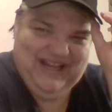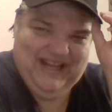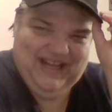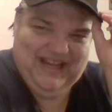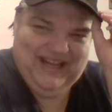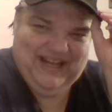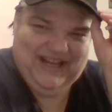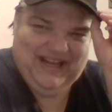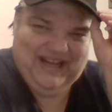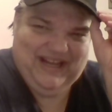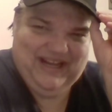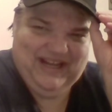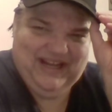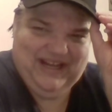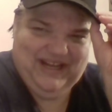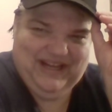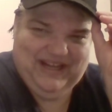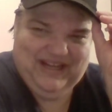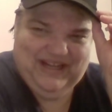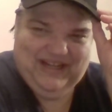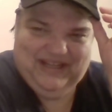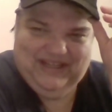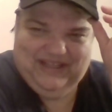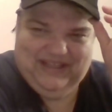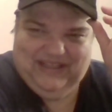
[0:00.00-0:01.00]

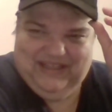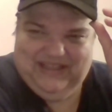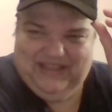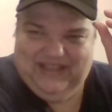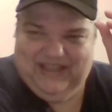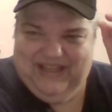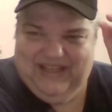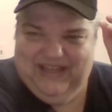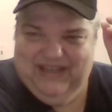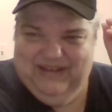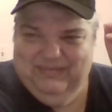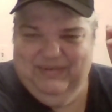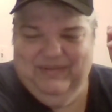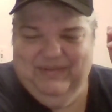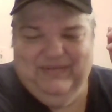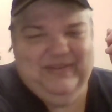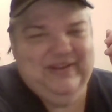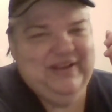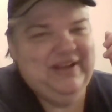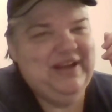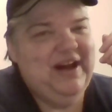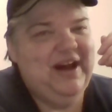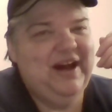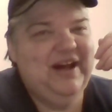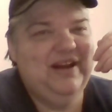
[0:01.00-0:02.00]
Light him if you
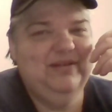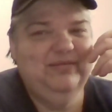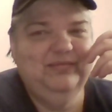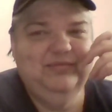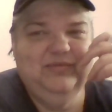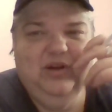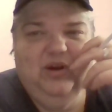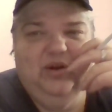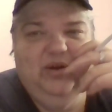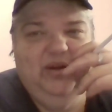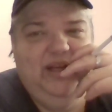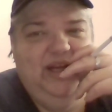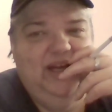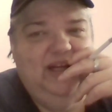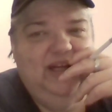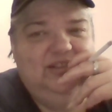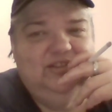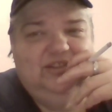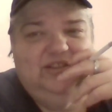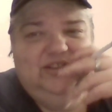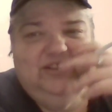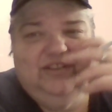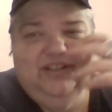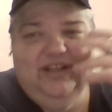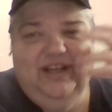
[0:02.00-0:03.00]
got him. Oh yeah,
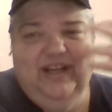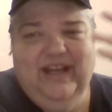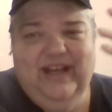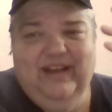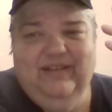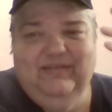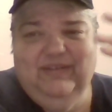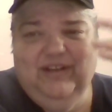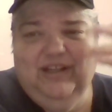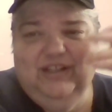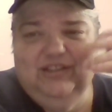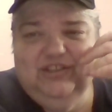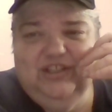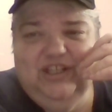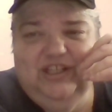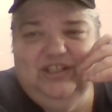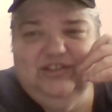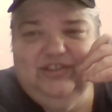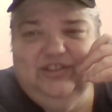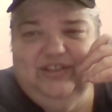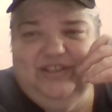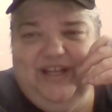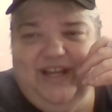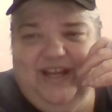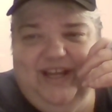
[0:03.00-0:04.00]
sugar, I have not changed
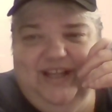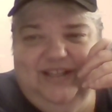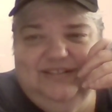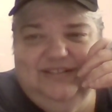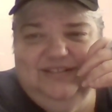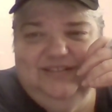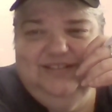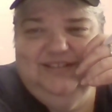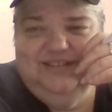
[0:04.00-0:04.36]
on that.